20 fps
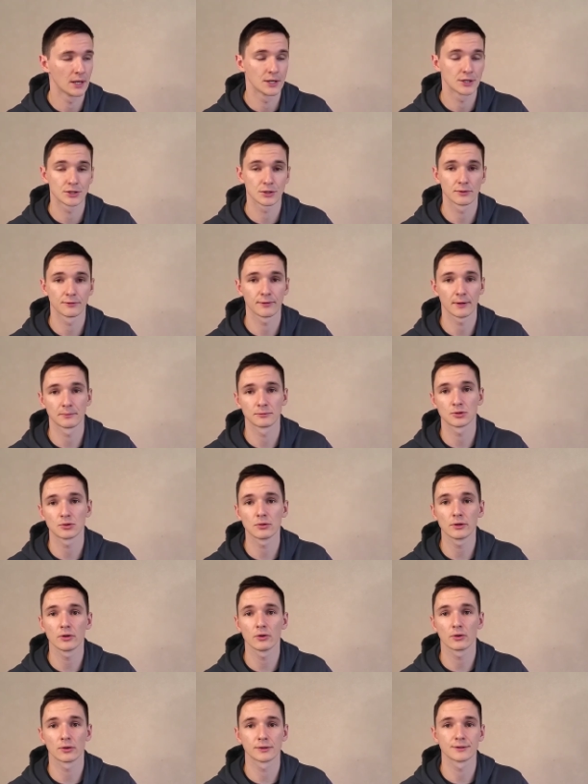So if I'm
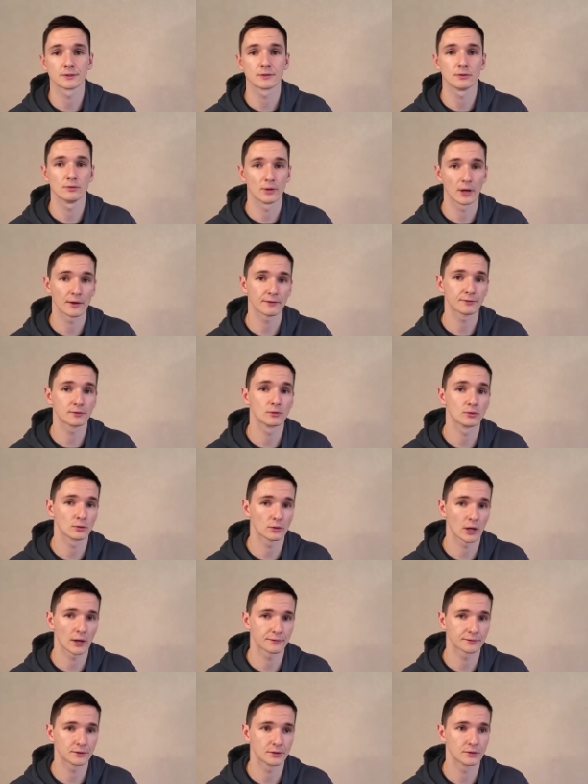truly honest, you have to look
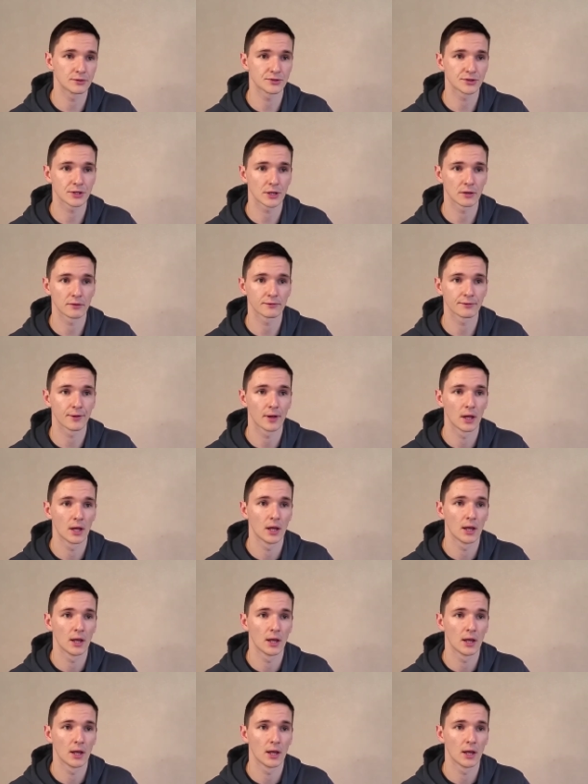after yourself